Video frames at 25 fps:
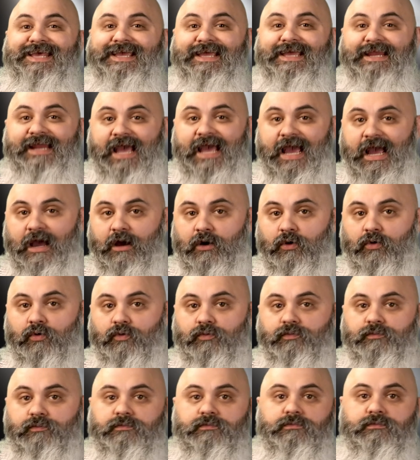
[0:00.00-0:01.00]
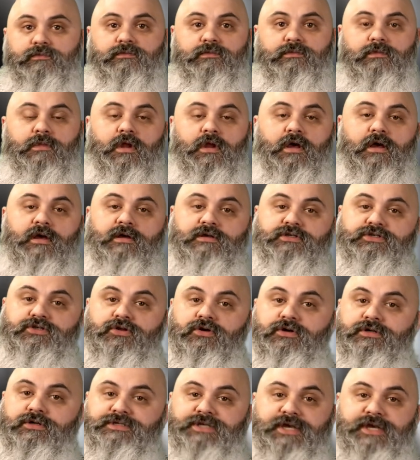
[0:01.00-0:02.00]
out, uh, as
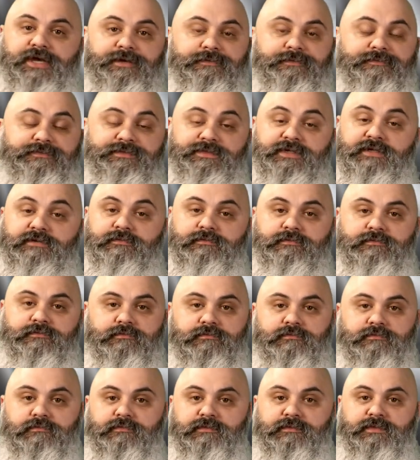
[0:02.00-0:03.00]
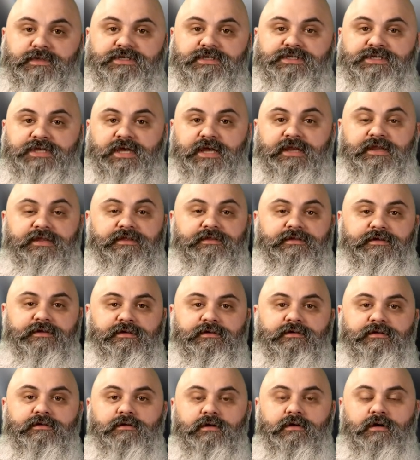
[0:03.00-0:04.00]
long as I didn't miss
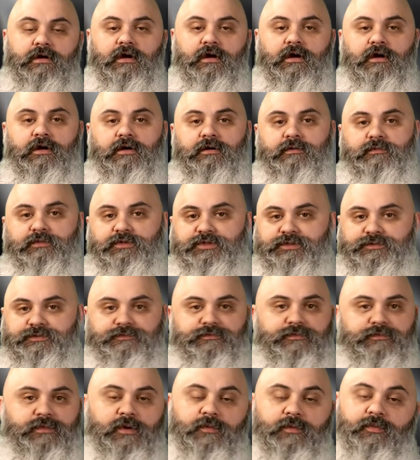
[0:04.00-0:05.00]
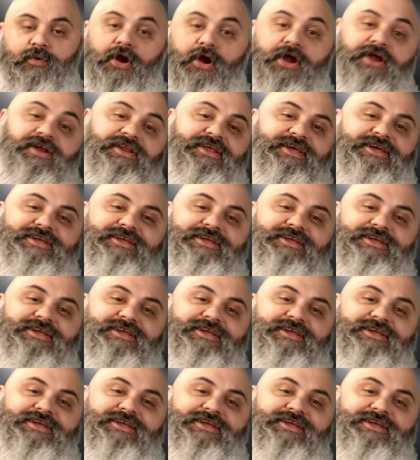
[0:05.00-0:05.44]
anything, uh, which I probably did,